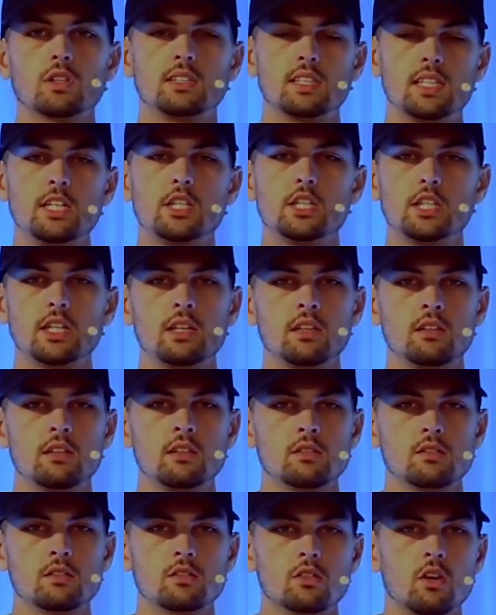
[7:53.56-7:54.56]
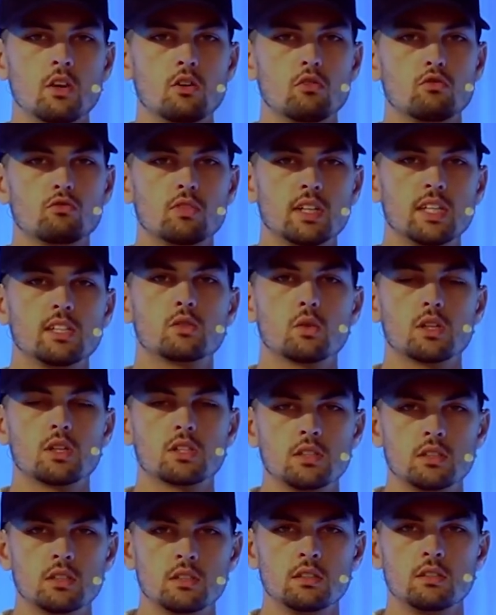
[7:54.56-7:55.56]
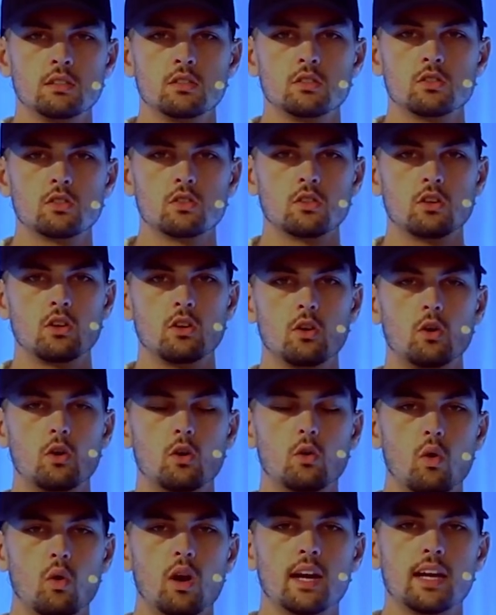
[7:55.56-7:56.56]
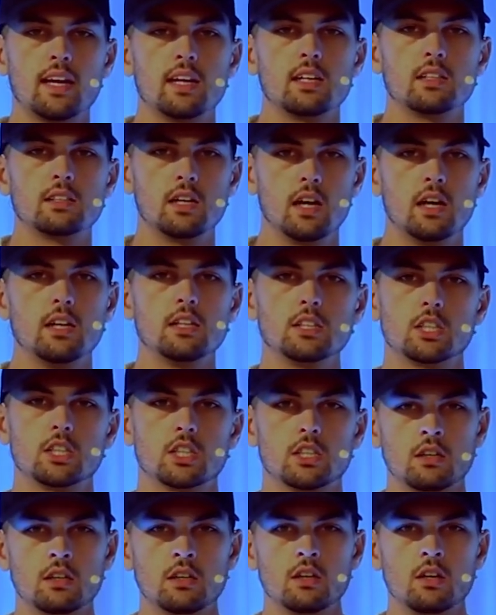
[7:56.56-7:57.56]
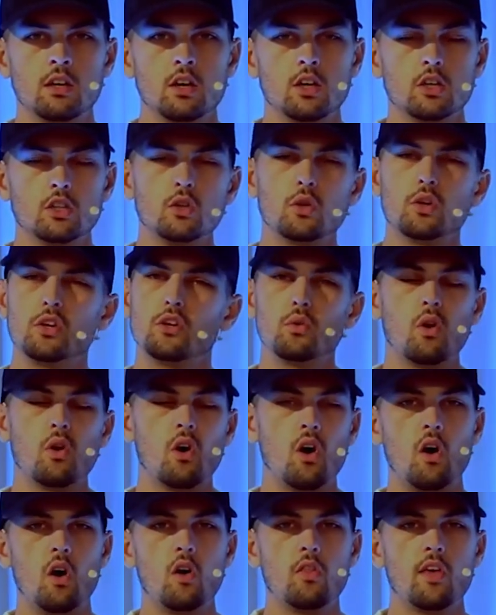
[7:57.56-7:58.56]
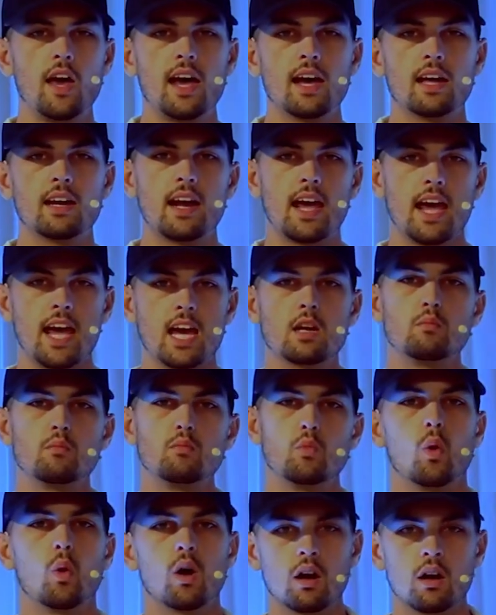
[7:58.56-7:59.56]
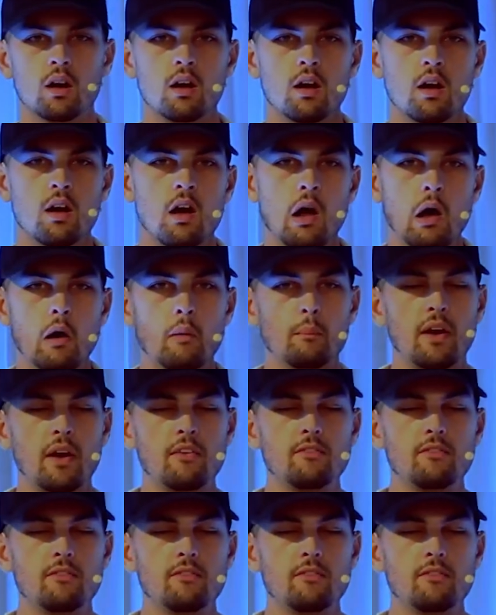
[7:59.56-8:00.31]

teachings, resources, or want to get in touch? You can do all that and more by